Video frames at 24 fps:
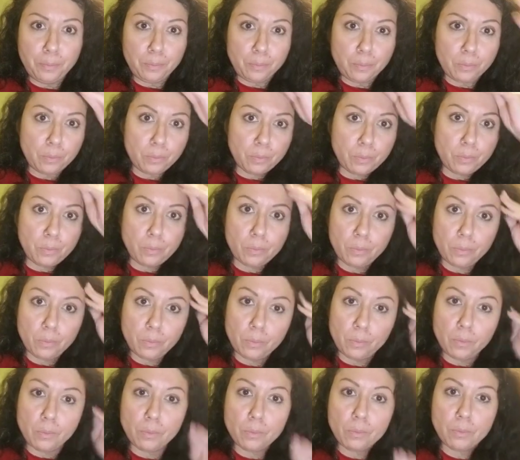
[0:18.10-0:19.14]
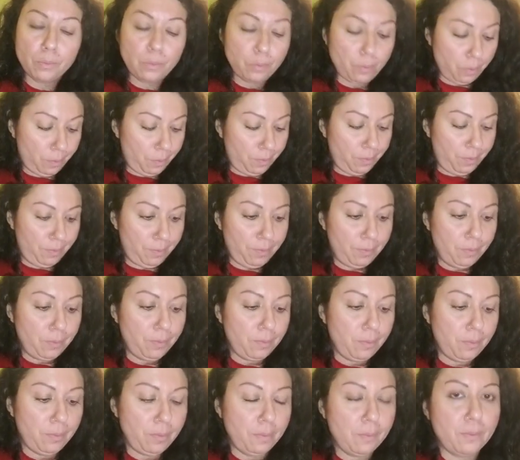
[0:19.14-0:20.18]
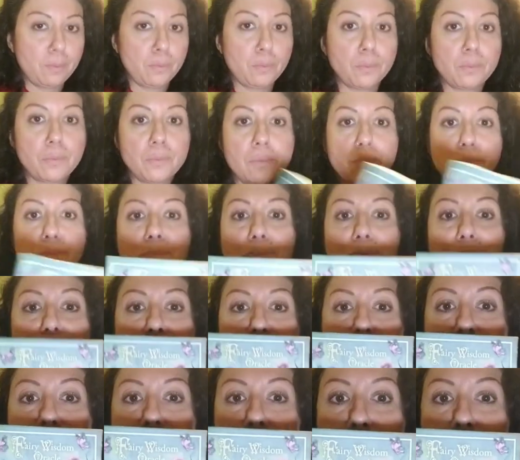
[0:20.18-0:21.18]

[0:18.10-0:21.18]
[no speech]